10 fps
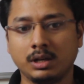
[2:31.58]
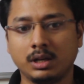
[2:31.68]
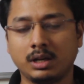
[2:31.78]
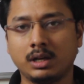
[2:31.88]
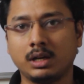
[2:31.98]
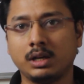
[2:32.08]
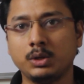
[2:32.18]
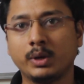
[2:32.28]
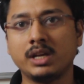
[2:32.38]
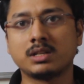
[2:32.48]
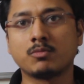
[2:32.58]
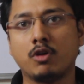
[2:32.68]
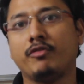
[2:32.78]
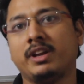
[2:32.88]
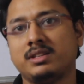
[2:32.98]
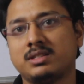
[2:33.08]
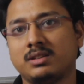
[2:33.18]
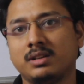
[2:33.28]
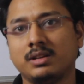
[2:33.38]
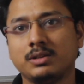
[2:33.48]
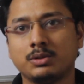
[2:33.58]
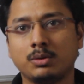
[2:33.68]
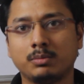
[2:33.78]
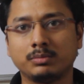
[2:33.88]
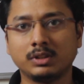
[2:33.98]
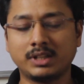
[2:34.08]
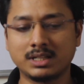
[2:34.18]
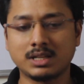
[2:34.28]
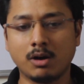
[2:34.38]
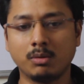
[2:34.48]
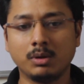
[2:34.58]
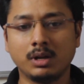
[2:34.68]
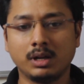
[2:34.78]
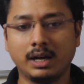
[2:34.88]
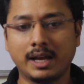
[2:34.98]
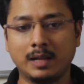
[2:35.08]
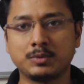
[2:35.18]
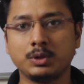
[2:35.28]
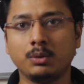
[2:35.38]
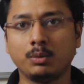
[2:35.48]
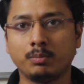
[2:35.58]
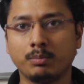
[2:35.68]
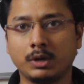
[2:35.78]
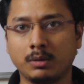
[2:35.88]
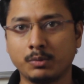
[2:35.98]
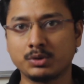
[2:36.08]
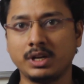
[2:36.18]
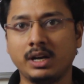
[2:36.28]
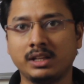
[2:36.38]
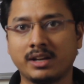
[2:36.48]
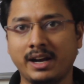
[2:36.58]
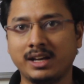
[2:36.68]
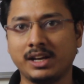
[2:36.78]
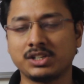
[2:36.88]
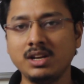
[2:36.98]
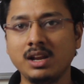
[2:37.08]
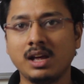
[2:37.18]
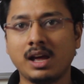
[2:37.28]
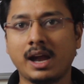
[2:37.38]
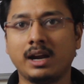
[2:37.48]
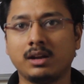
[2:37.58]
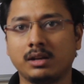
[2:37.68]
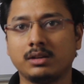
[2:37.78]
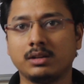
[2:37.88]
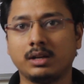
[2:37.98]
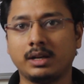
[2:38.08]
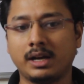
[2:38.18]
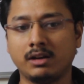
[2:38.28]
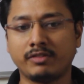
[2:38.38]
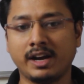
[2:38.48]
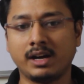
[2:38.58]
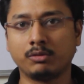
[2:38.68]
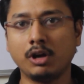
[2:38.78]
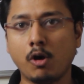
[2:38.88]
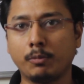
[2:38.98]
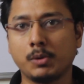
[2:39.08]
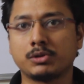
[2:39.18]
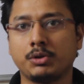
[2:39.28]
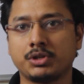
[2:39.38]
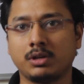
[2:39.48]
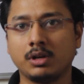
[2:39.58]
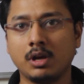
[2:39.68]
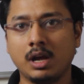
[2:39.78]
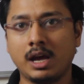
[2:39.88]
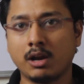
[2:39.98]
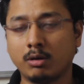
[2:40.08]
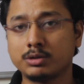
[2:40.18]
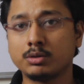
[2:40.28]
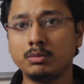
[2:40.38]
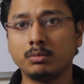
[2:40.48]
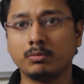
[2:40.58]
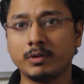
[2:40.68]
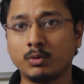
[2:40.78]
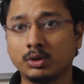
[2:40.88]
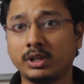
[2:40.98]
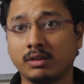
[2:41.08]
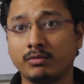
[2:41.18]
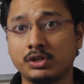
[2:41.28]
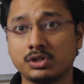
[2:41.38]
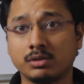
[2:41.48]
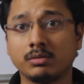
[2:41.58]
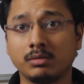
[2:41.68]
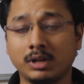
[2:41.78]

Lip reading: you gain some confidence. So that's how it helps you proceed in the right direction and find out the optimal solution. And also one more thing which